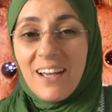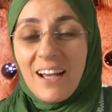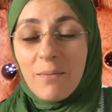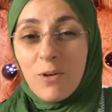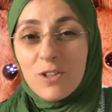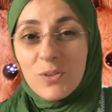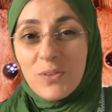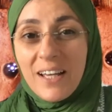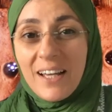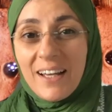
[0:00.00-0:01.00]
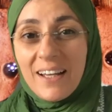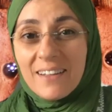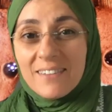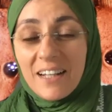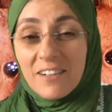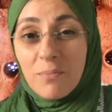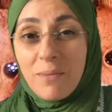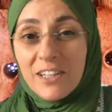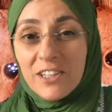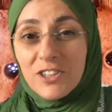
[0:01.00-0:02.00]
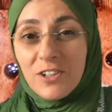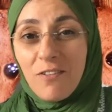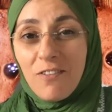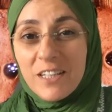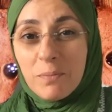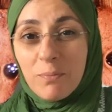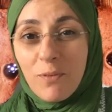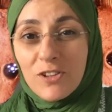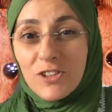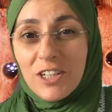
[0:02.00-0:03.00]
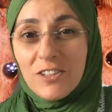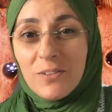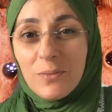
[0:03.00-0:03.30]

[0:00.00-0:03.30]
I'm also the Direct Manager of ISBIT project,